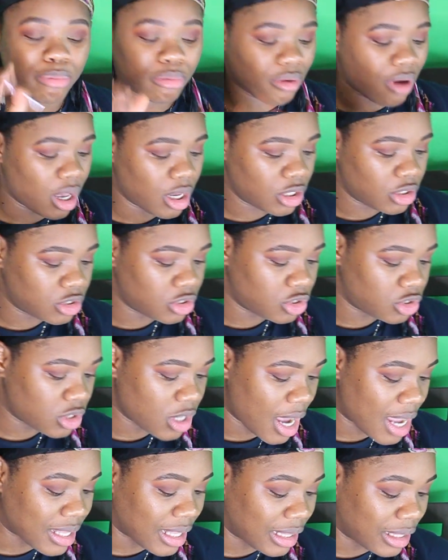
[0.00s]
brush
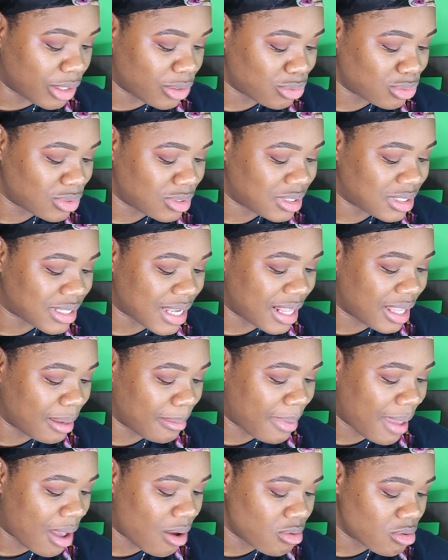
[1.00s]
and a little
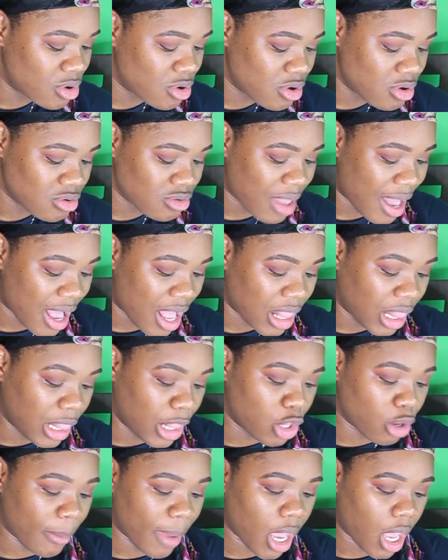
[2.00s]
setting powder, like a
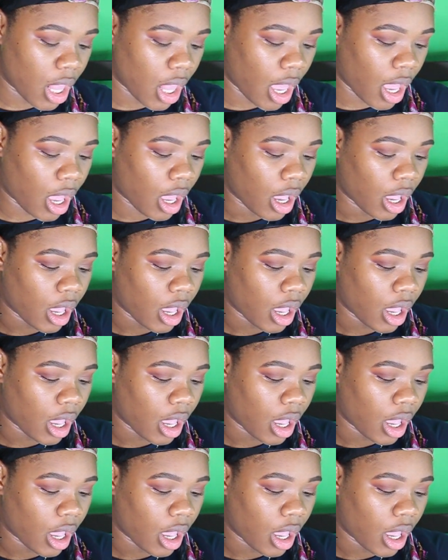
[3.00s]
little bit, like